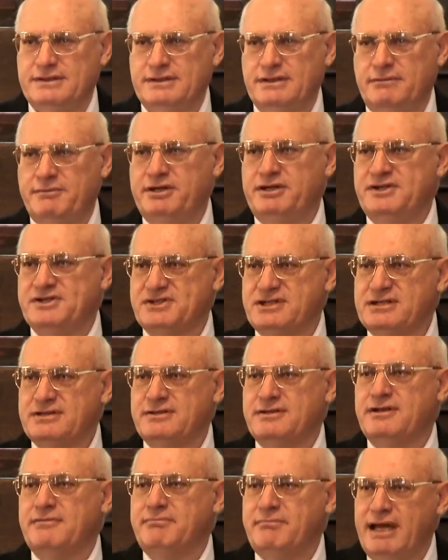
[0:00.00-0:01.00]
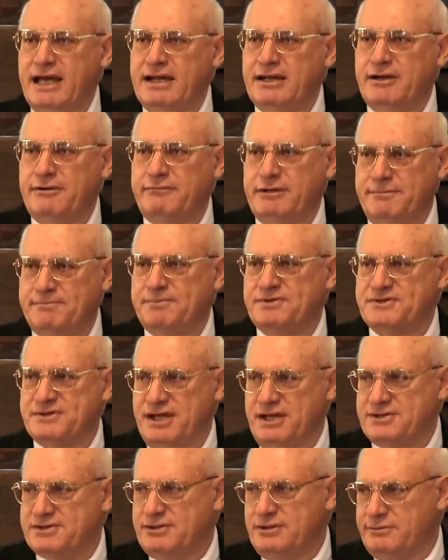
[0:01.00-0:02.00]
We're going to see that the manna
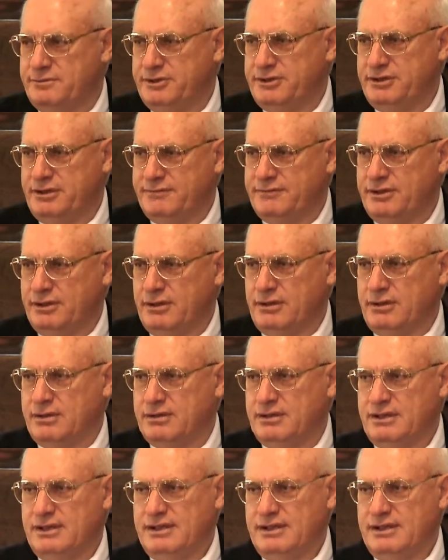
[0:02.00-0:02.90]
represents the word of God